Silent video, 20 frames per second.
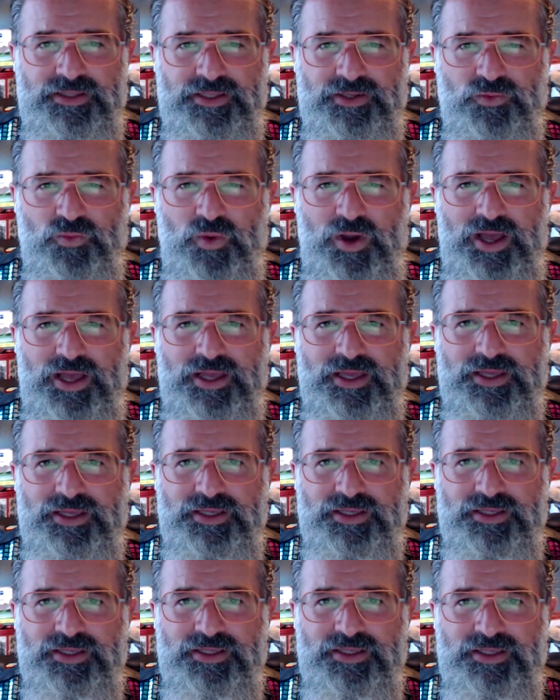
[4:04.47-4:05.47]
then
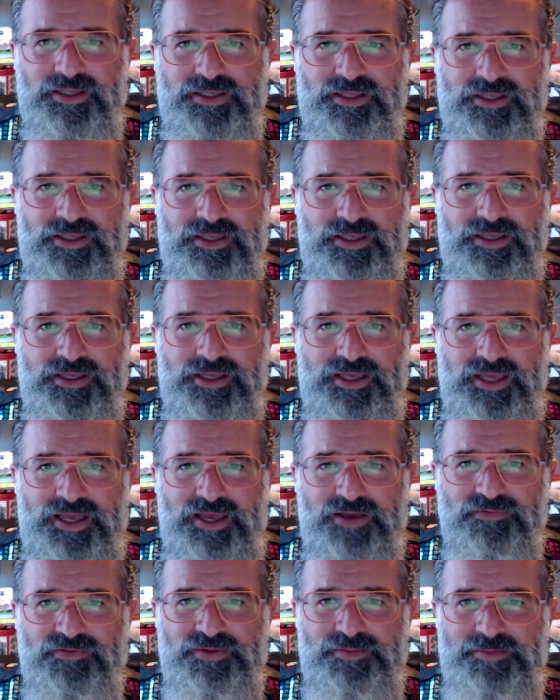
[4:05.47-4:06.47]
why
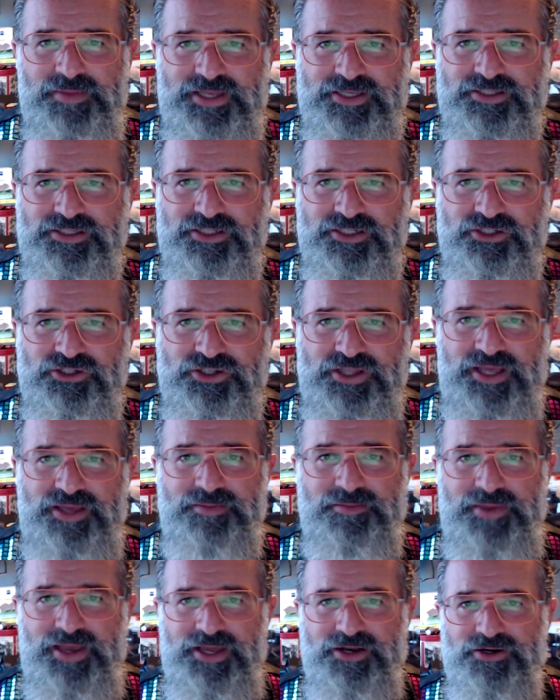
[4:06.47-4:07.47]
have a message
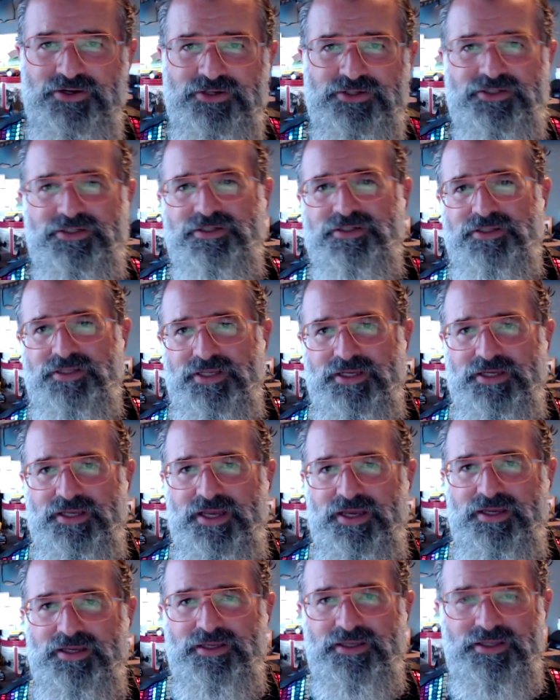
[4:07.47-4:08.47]
that matters?
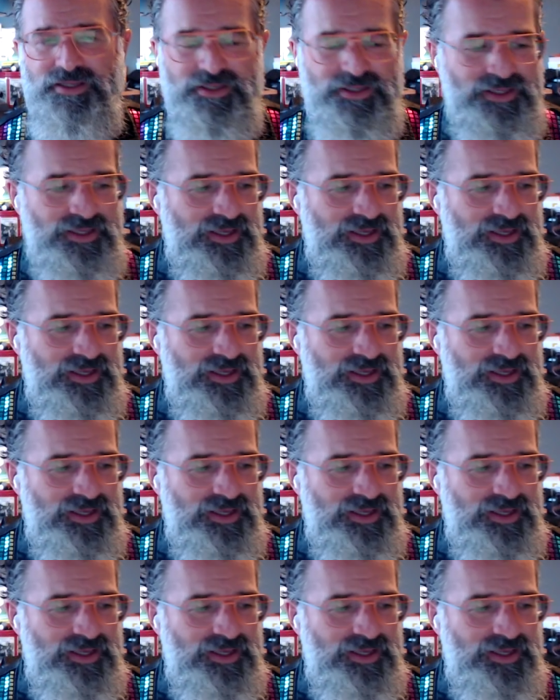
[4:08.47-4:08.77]
Like I